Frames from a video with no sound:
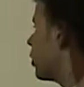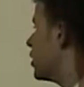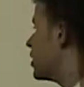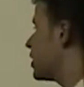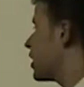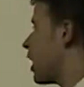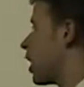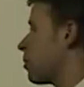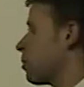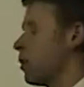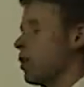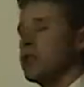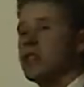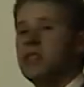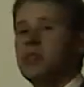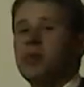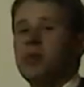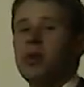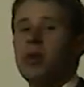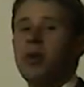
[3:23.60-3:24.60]
stock
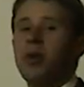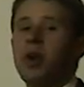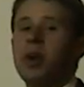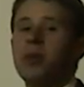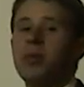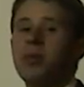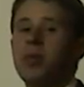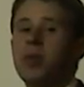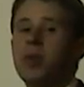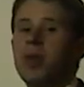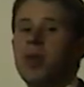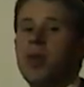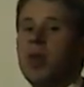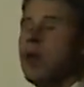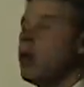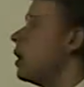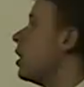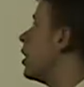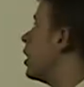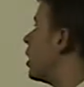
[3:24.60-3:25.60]
purchase program.
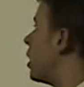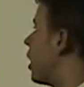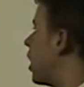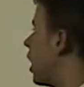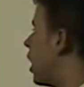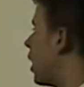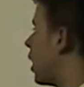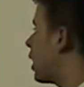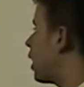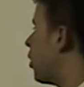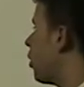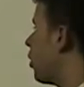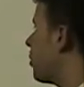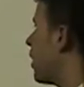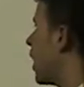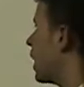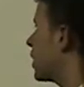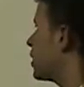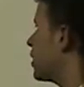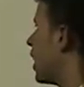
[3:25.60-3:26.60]
Going
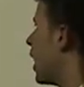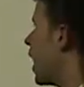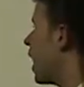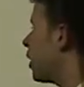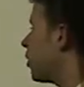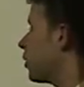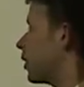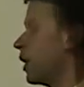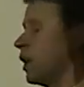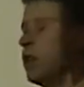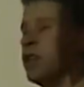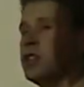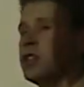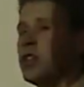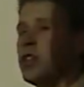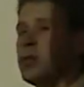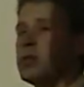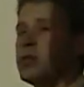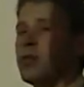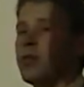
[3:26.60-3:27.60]
back to equity in
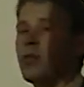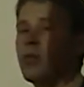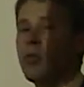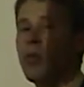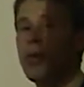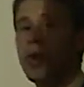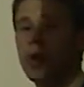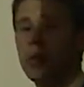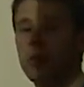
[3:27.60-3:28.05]
terms of rewarding